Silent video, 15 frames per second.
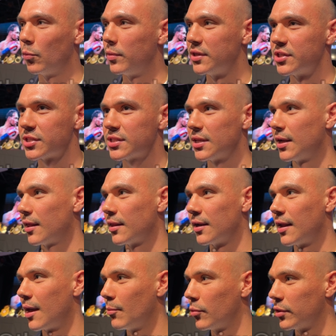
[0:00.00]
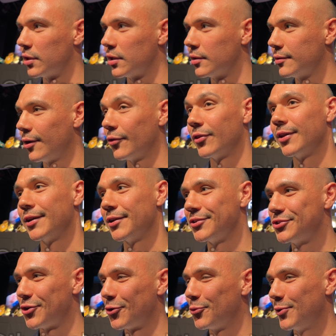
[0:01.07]
will be just another name on the on the
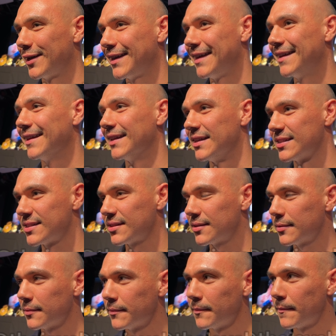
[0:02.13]
John Wick hit list. Who